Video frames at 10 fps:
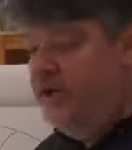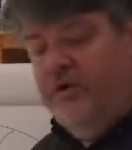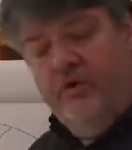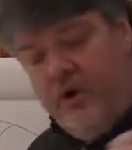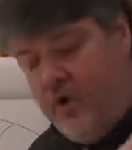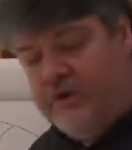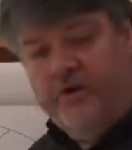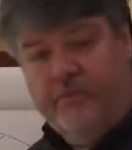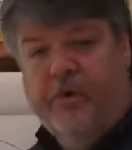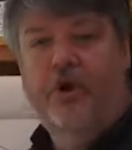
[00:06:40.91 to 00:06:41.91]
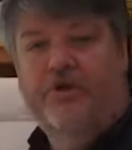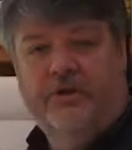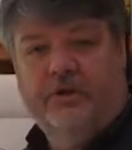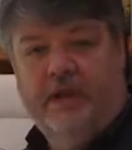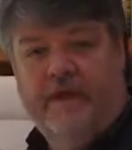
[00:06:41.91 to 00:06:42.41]
You notice your
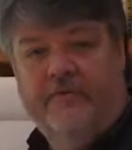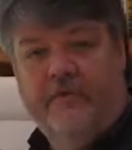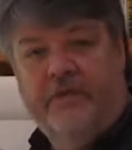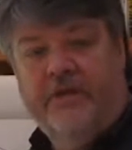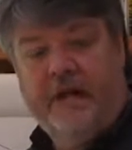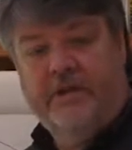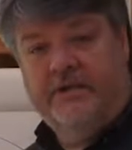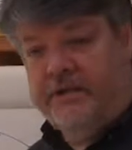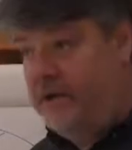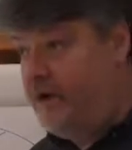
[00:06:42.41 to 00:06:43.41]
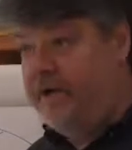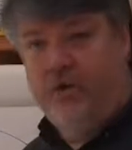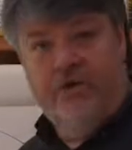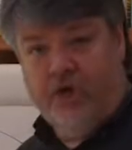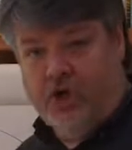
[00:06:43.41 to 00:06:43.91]
personal life will be changing. You might
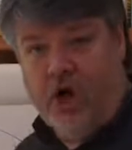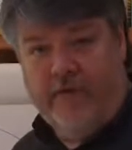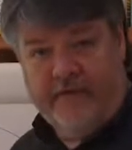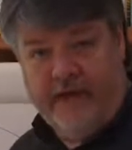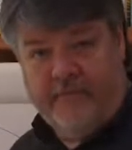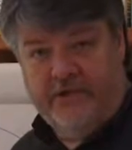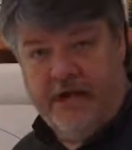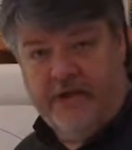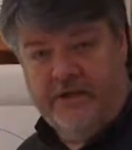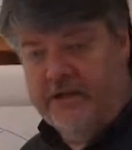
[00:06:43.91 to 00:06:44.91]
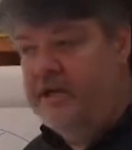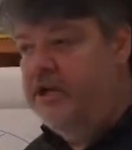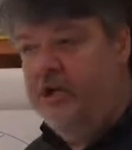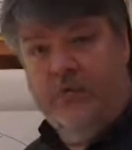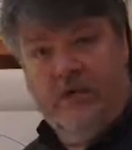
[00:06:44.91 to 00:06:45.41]
notice your golf game changing,
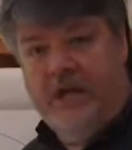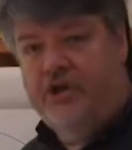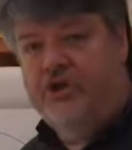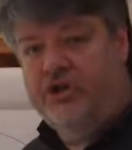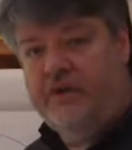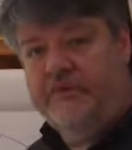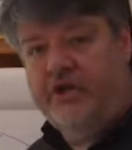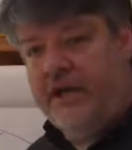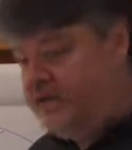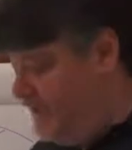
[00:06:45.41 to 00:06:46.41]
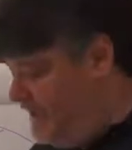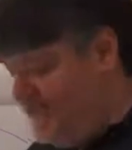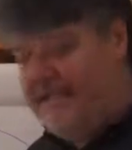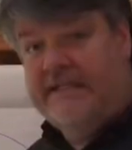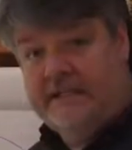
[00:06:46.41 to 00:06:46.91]
your relationships changing.
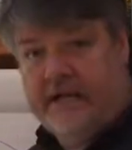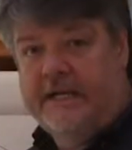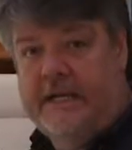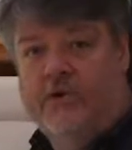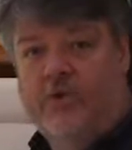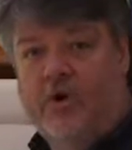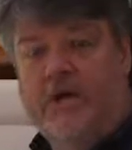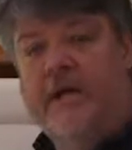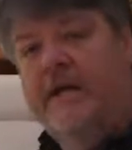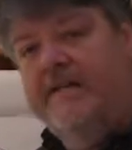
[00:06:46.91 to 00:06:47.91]
These techniques work.